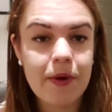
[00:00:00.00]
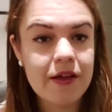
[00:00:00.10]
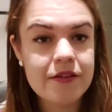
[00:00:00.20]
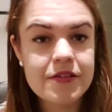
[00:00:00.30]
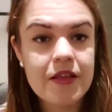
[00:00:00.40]

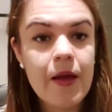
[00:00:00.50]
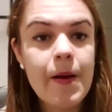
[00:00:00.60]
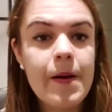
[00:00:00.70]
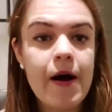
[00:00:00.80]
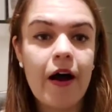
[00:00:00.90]
buttons.
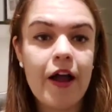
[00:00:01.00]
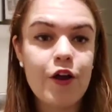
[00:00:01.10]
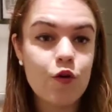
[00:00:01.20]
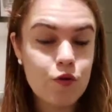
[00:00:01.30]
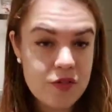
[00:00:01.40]
I
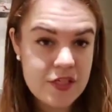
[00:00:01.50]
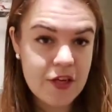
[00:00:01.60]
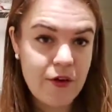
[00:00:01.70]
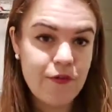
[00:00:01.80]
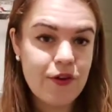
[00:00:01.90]

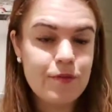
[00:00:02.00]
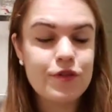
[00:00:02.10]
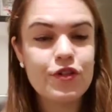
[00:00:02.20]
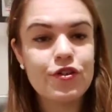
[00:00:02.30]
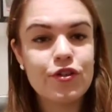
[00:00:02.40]
also filmed a
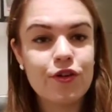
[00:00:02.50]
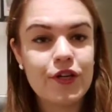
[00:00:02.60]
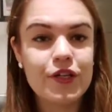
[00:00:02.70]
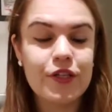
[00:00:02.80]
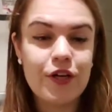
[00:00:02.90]

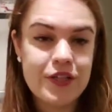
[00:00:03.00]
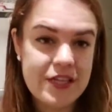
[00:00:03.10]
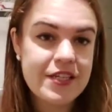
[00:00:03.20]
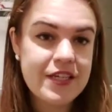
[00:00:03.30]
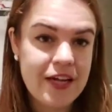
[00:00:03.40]
tutorial on
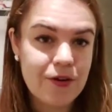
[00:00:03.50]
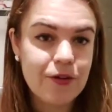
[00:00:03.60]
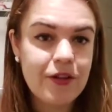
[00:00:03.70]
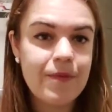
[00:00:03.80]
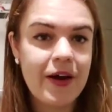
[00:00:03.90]
this
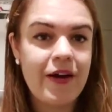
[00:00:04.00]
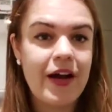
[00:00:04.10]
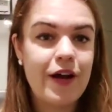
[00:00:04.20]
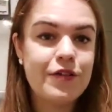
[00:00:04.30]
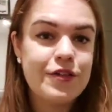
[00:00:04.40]
channel about
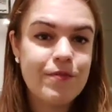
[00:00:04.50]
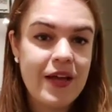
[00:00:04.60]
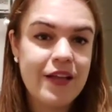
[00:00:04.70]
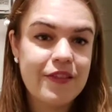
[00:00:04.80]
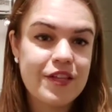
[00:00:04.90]
how to
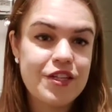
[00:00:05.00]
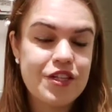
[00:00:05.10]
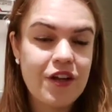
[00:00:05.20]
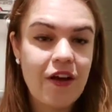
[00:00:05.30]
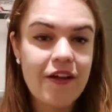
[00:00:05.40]
make this
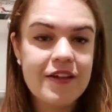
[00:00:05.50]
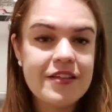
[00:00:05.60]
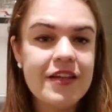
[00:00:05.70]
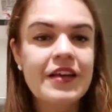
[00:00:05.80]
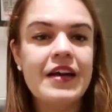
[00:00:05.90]

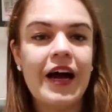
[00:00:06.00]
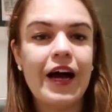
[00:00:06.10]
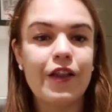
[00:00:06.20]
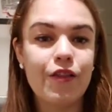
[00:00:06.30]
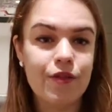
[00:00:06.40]
shirt,
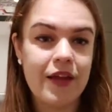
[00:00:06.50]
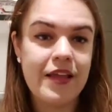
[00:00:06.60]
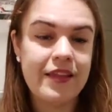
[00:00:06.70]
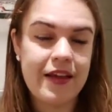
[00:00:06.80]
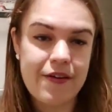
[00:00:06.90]
and
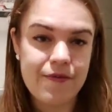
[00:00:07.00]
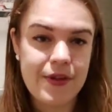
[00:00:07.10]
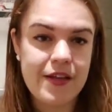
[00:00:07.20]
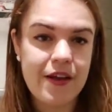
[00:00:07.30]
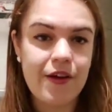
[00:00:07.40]
in that
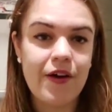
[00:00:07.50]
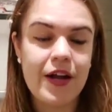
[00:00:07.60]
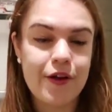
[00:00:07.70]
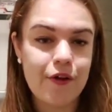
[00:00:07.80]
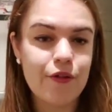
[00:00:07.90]
video I
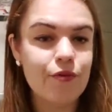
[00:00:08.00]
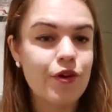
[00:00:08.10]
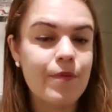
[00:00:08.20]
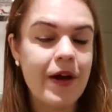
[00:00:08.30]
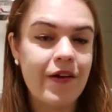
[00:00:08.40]
go
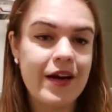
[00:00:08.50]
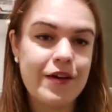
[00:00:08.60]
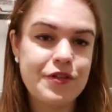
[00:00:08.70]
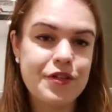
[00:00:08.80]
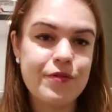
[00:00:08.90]
through about how
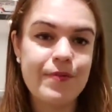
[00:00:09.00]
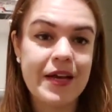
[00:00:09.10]
to